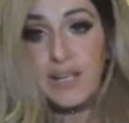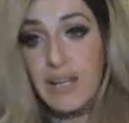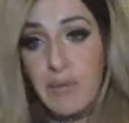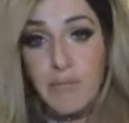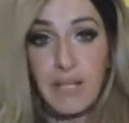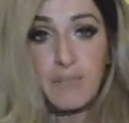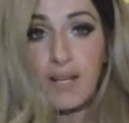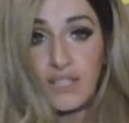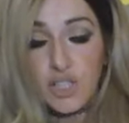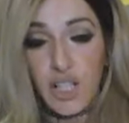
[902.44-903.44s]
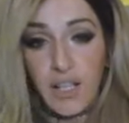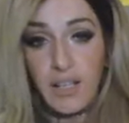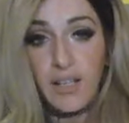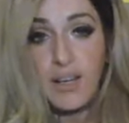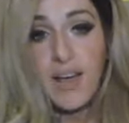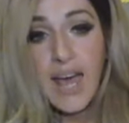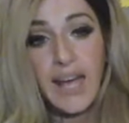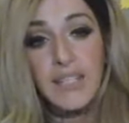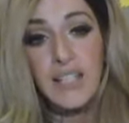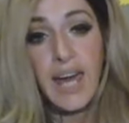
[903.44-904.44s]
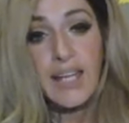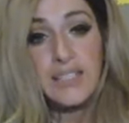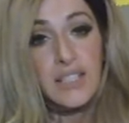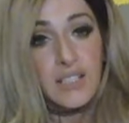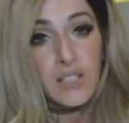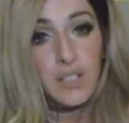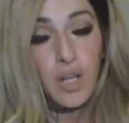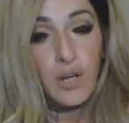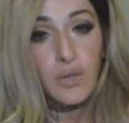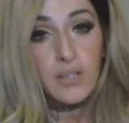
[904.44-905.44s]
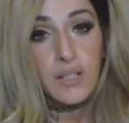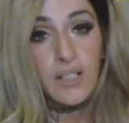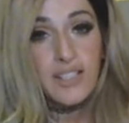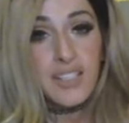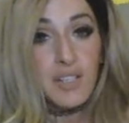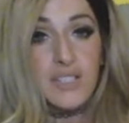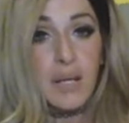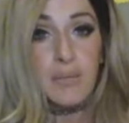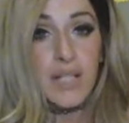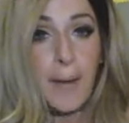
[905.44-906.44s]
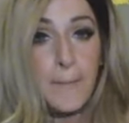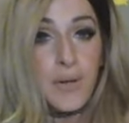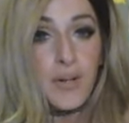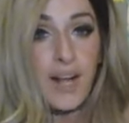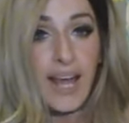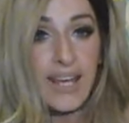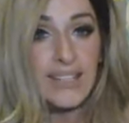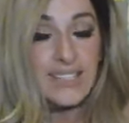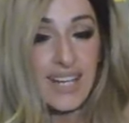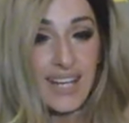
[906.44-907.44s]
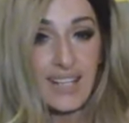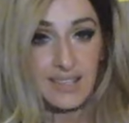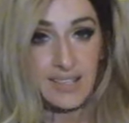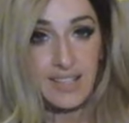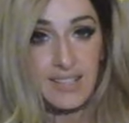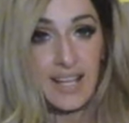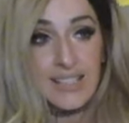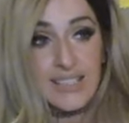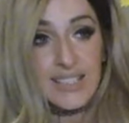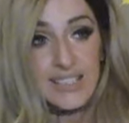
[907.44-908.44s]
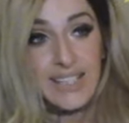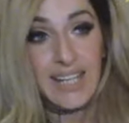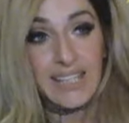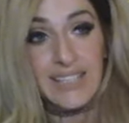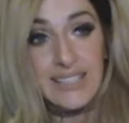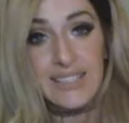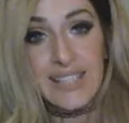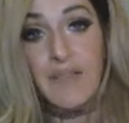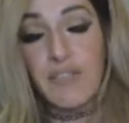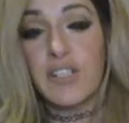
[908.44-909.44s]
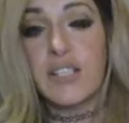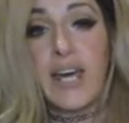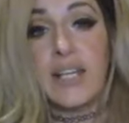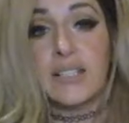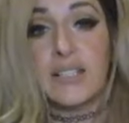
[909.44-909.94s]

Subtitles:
him and me messaging, and the case doesn't close till September 18th. That is the date set for the case.